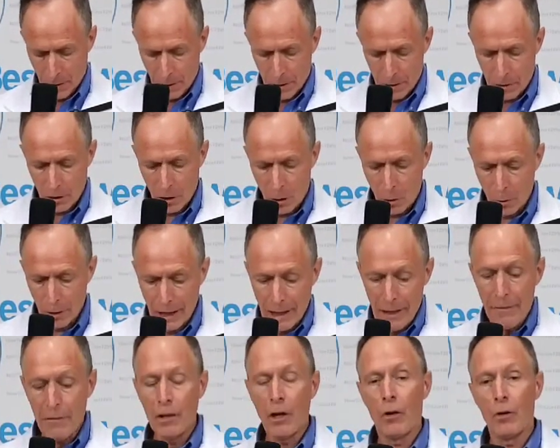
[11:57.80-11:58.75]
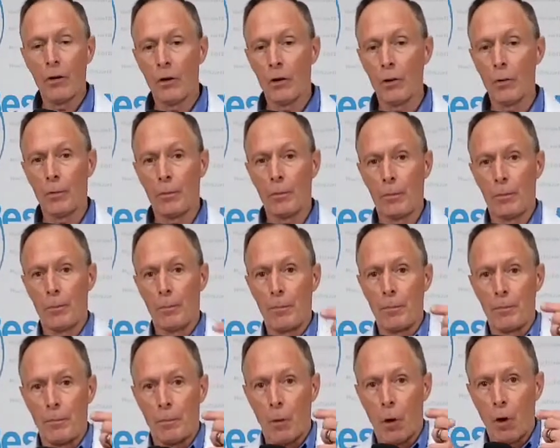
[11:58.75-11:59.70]
So even though you're
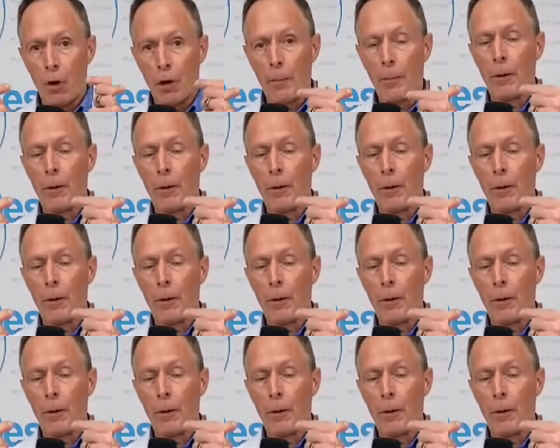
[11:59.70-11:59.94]
only